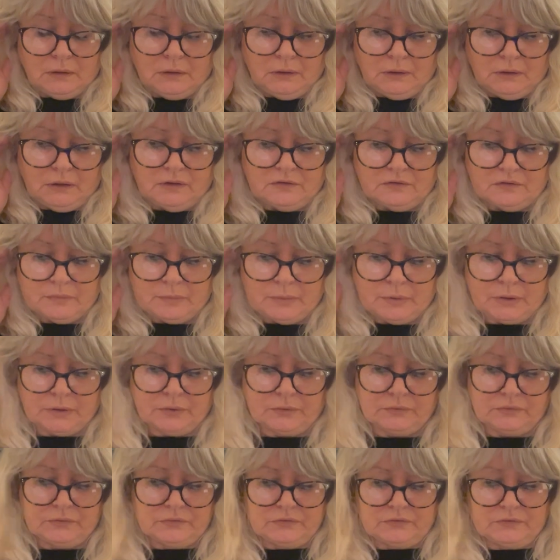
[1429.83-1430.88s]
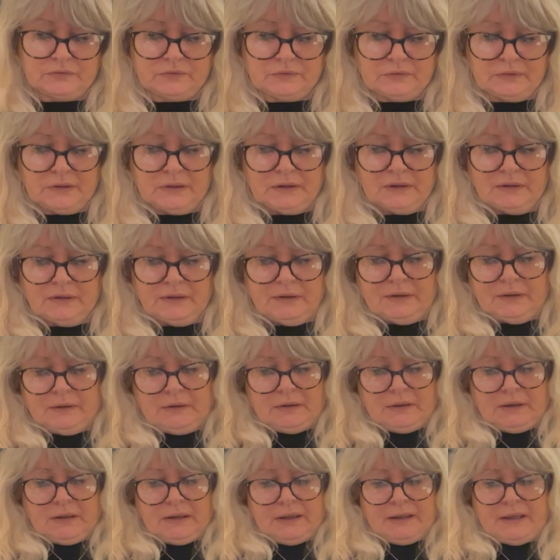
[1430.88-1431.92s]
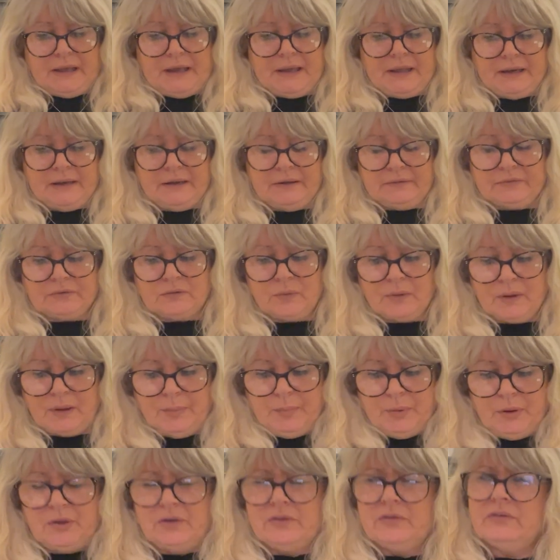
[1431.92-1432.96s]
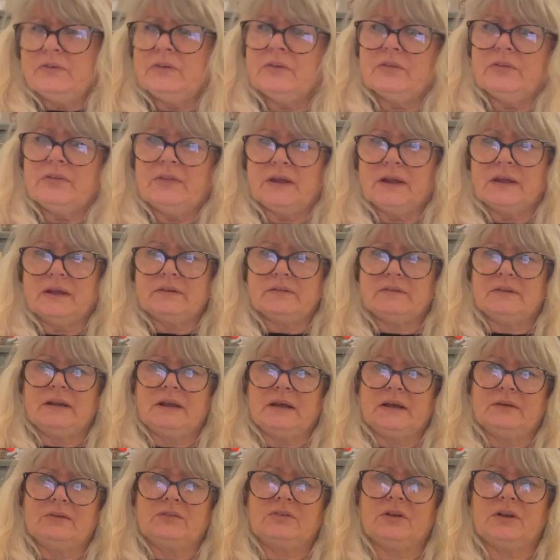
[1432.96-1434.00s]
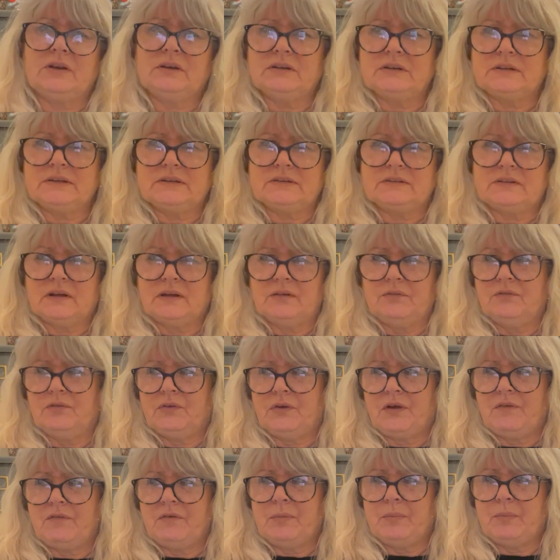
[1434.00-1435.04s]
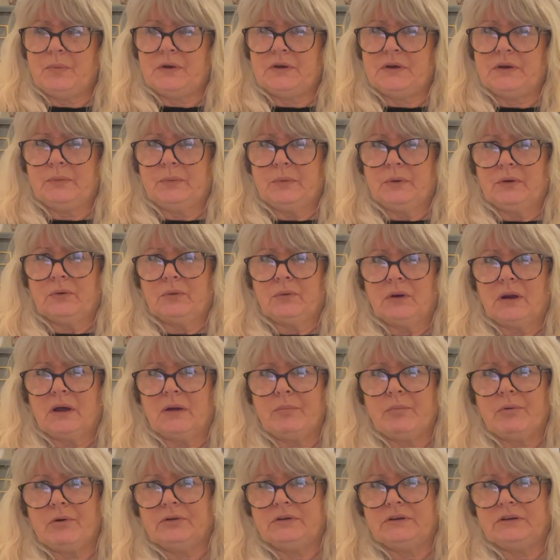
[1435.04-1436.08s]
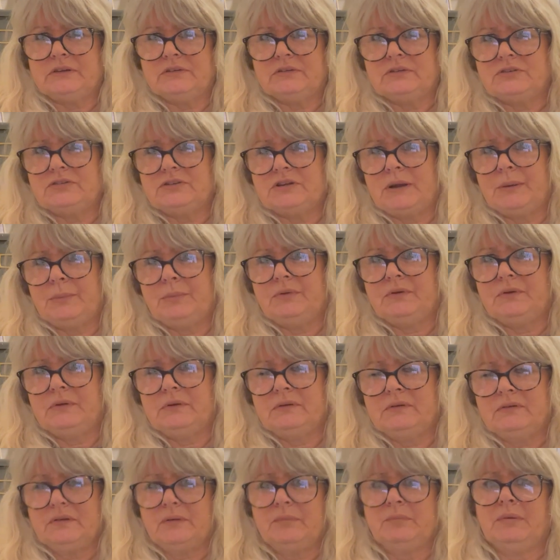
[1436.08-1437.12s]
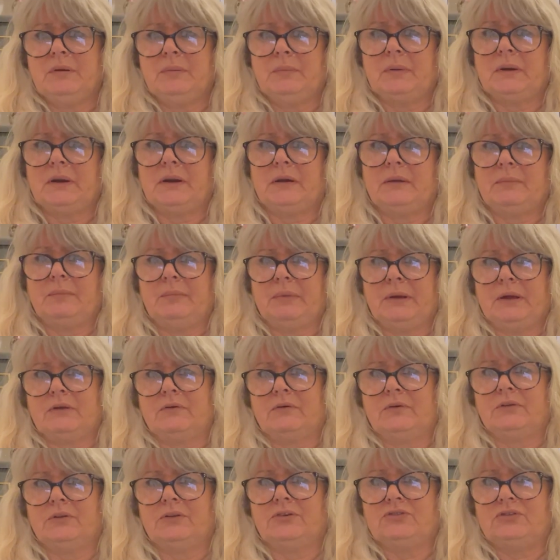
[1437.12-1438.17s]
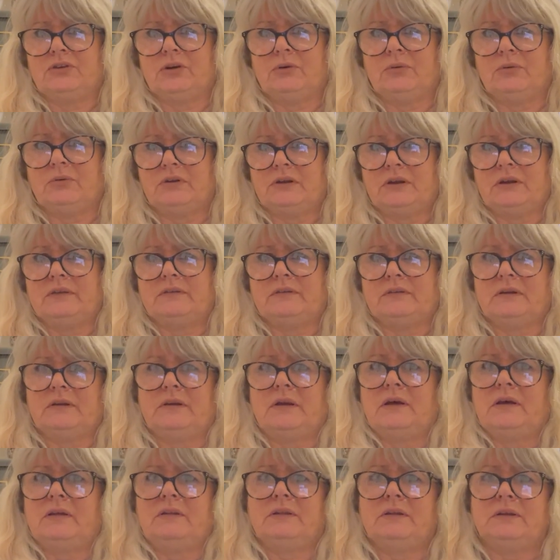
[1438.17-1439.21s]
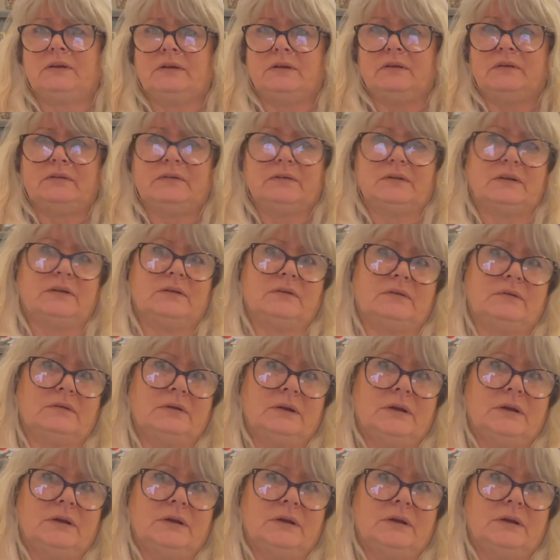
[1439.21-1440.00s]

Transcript: I suppose, again, it's quite a personal thing, isn't it? And trying to design for everybody when all our bodies are shaped. Some people are bigger on the shoulders than others, and